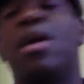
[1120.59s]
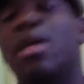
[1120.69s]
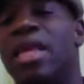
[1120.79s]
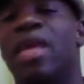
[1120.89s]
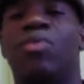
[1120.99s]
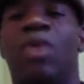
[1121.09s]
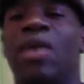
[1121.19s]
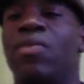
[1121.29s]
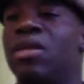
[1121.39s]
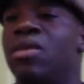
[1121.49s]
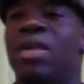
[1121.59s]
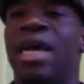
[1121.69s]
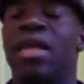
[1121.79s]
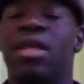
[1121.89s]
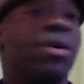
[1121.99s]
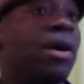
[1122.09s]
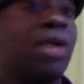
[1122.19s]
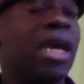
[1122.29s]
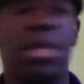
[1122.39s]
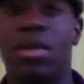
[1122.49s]
That's why when someone asks you,
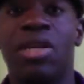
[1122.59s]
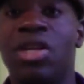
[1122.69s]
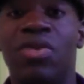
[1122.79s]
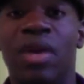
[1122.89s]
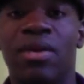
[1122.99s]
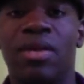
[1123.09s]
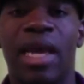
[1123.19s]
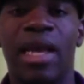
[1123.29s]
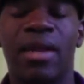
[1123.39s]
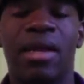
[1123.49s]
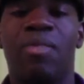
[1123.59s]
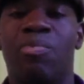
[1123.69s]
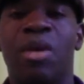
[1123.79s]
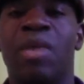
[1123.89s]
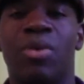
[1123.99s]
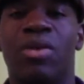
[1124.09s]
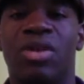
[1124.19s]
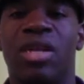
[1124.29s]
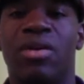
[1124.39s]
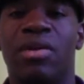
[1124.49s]
okay, so did you understand? Big brother
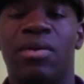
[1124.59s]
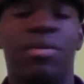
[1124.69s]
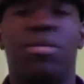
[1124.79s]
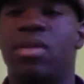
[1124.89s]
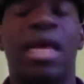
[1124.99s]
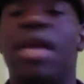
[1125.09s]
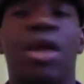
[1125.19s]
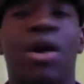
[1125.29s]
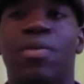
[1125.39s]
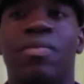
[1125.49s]
tells you, say no.